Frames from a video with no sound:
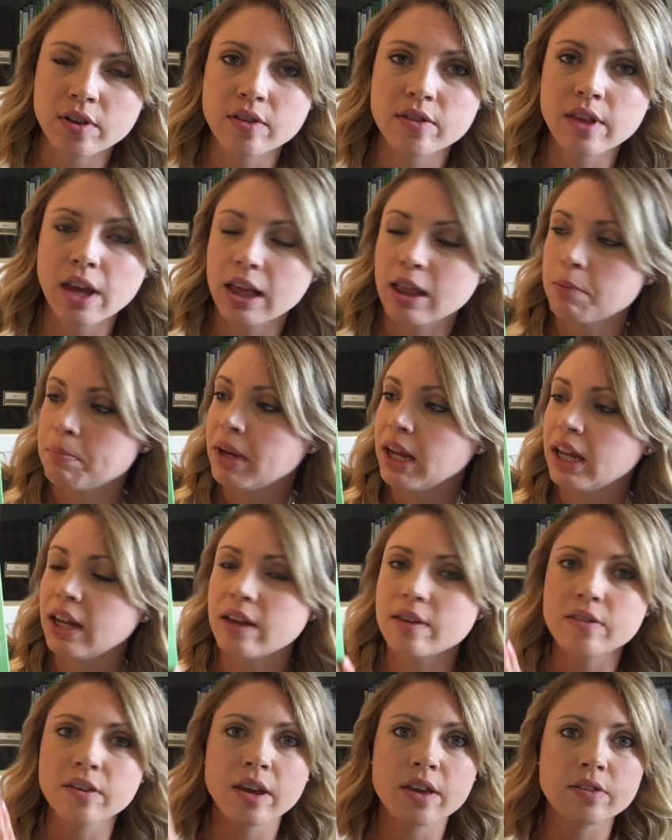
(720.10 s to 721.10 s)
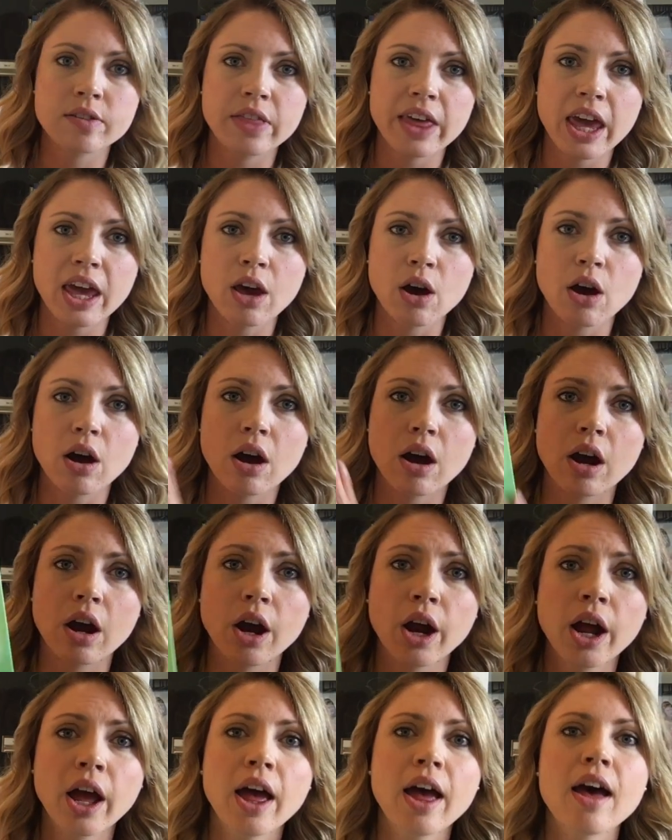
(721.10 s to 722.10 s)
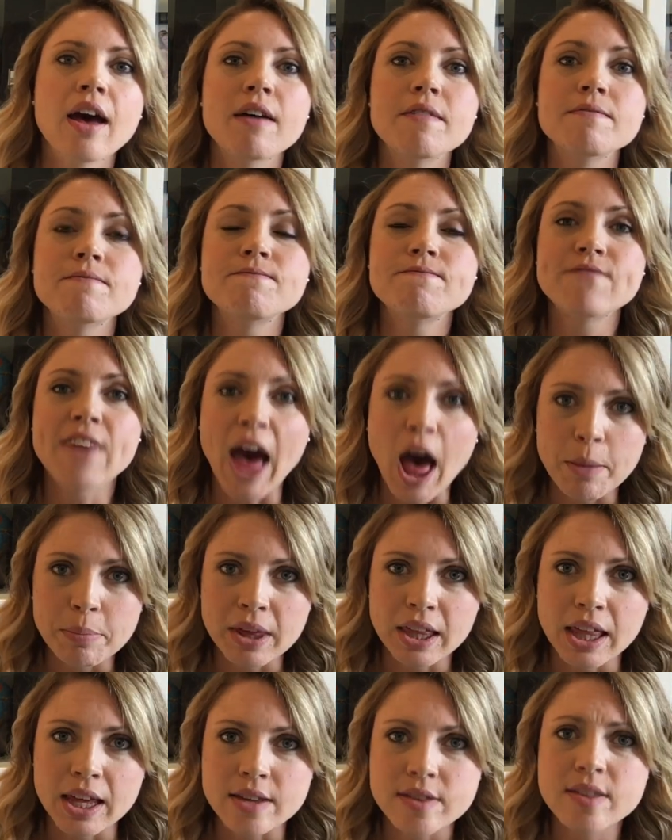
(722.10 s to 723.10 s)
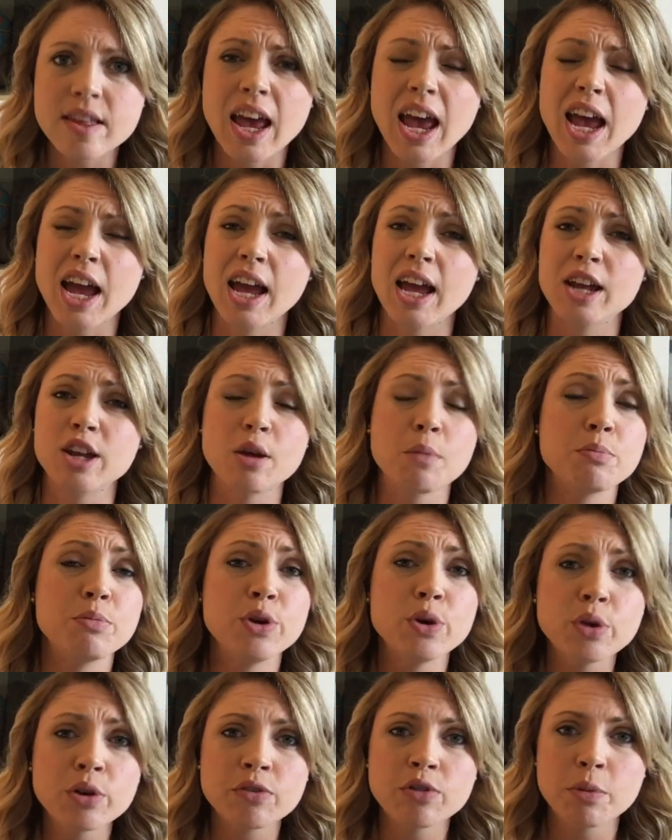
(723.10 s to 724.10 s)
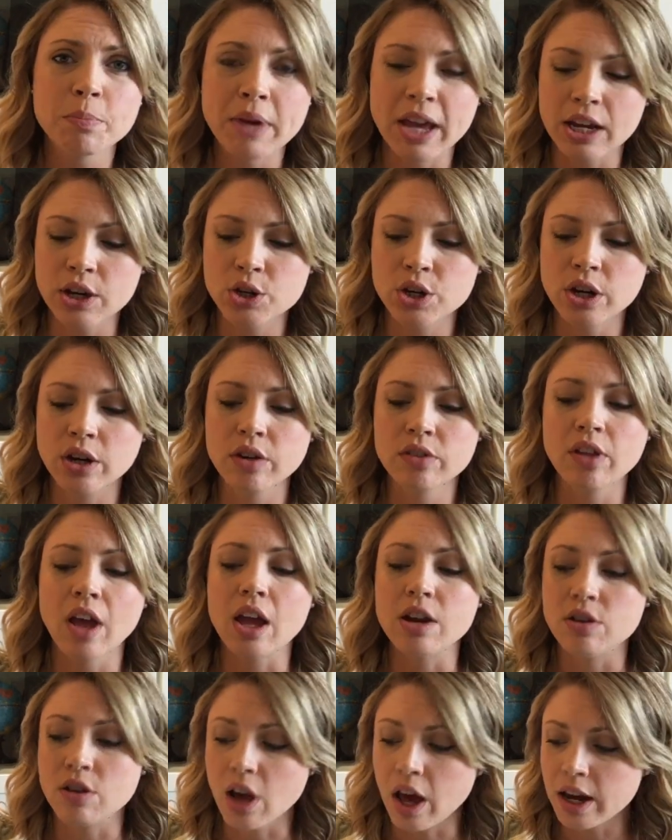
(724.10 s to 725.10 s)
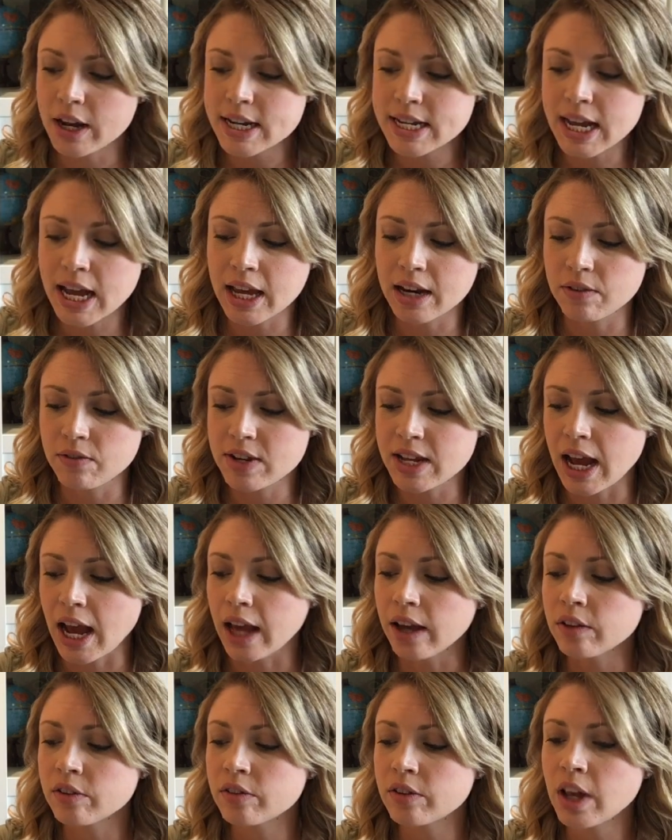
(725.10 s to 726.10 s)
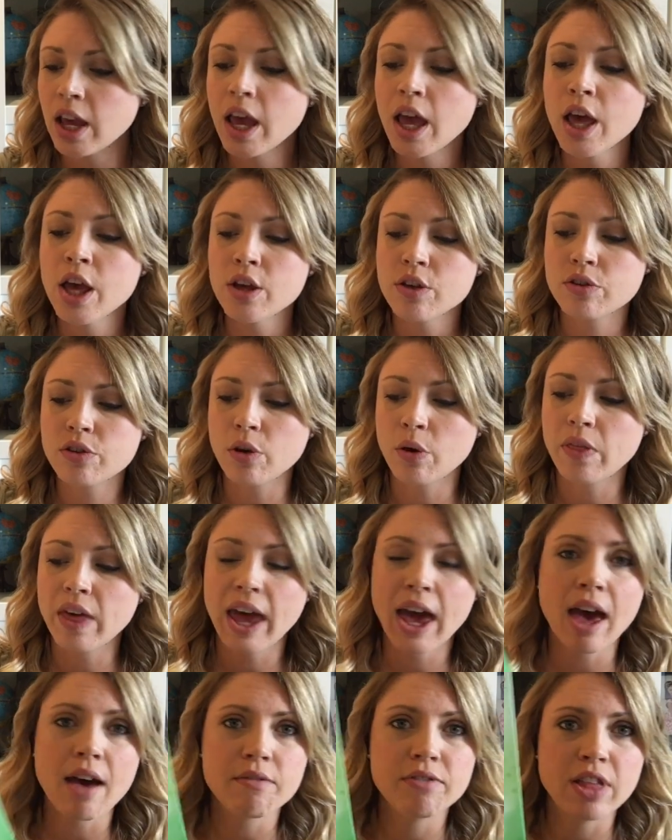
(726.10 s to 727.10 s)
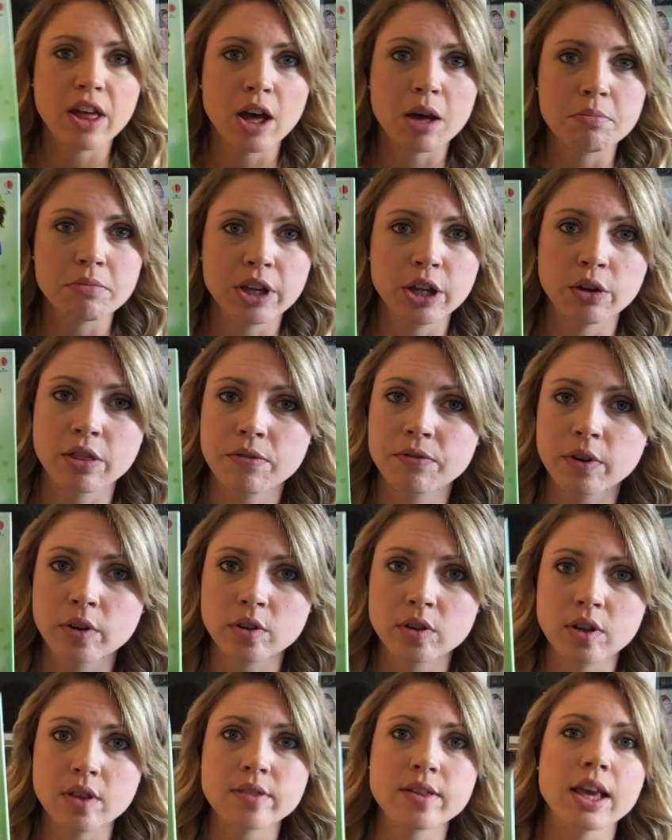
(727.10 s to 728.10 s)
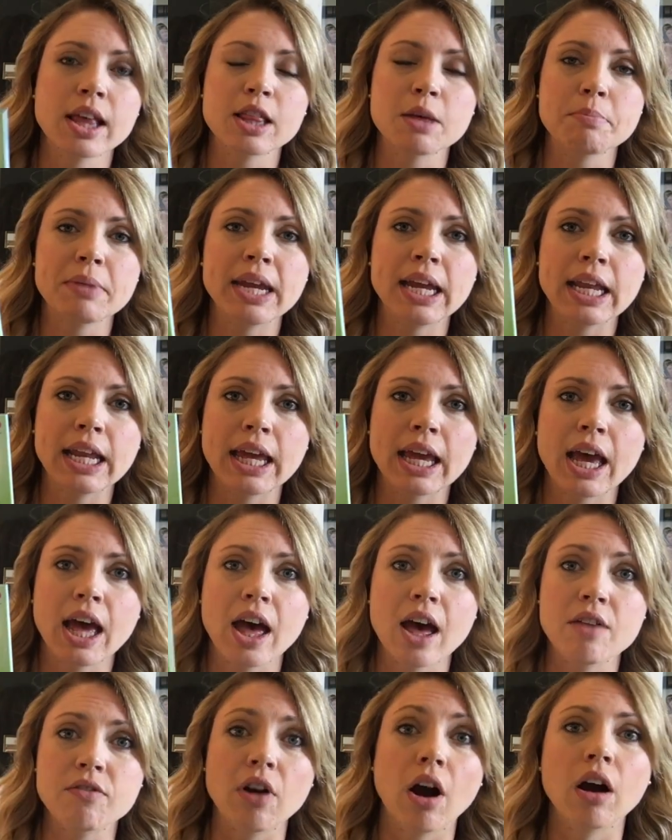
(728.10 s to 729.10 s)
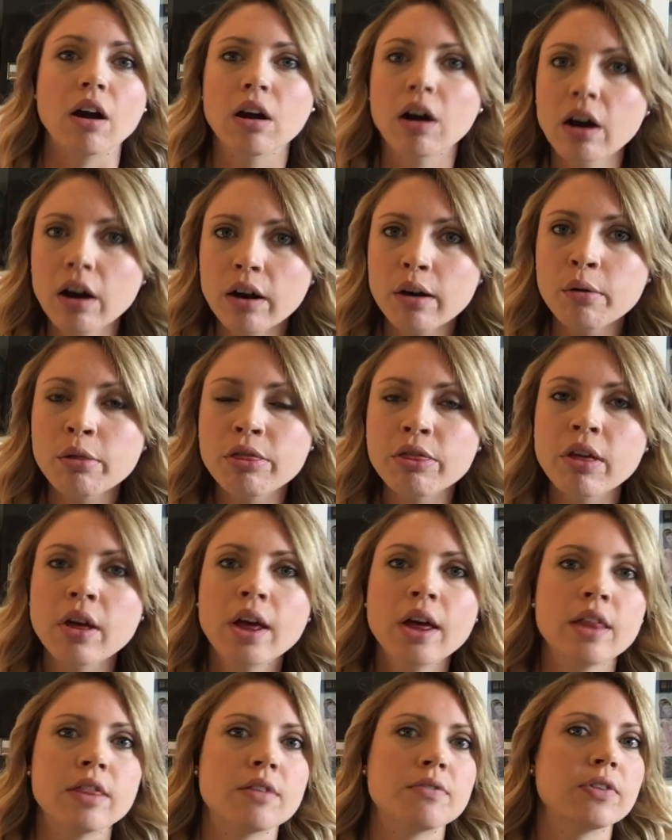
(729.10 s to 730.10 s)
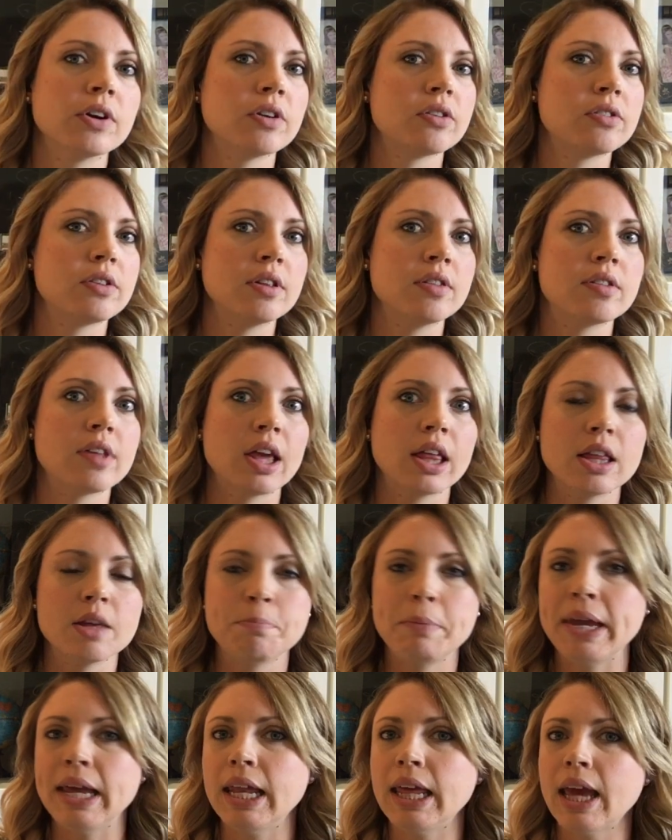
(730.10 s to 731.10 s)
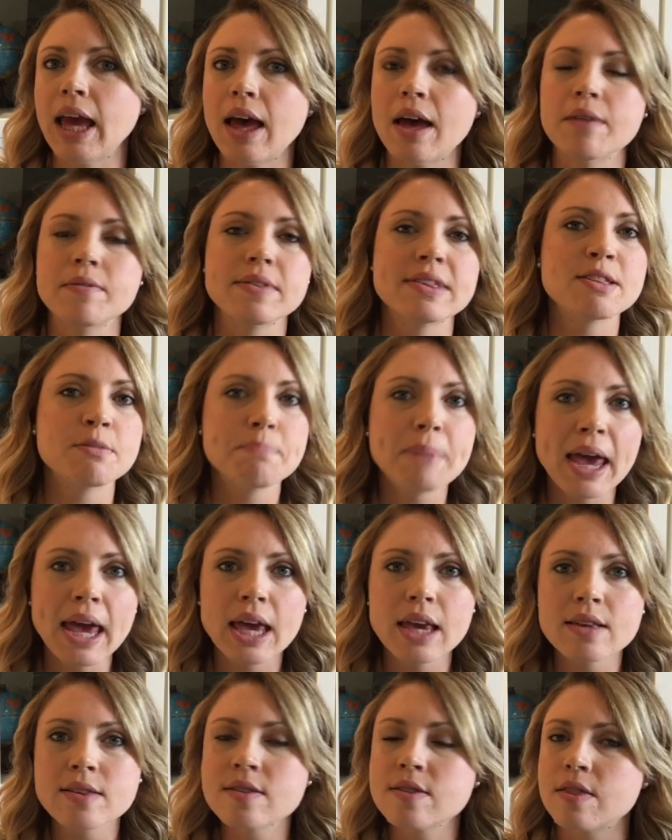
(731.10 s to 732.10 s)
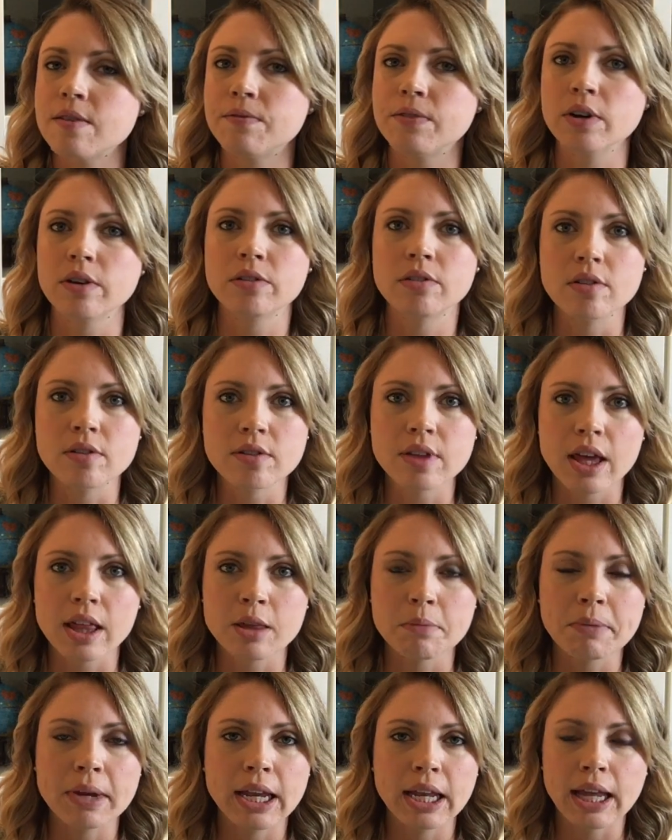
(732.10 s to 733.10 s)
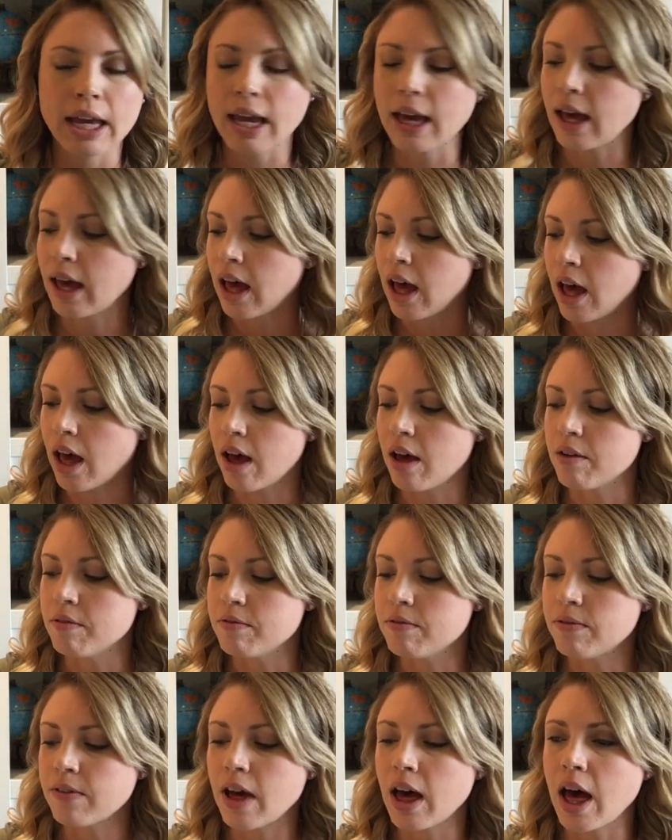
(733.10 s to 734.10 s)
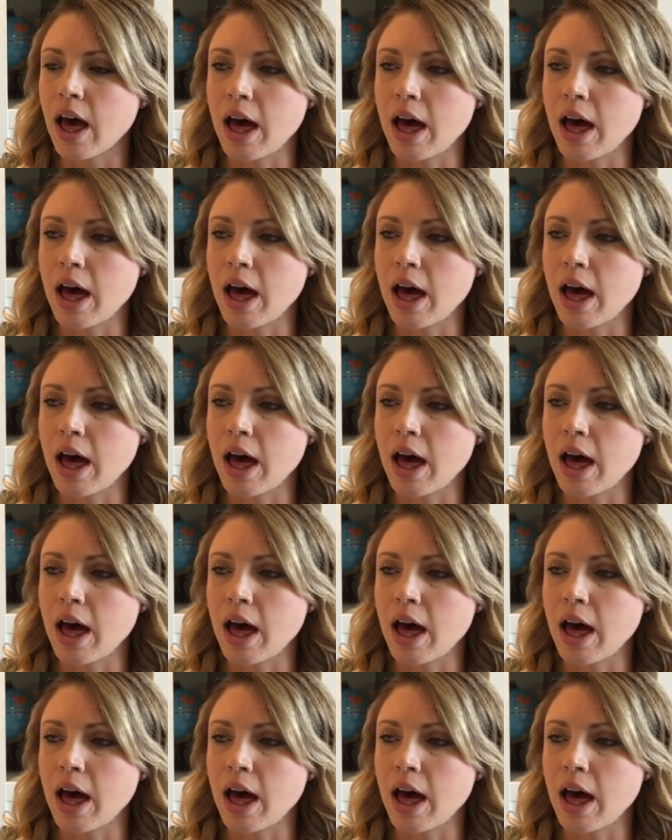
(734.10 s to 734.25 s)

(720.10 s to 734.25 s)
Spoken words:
Encyclopedias because they are fabulous and beautiful pictures and not a ton of text. So they have them, you know, the First Encyclopedia of our Earth, the First Encyclopedia of Space, the First Encyclopedia of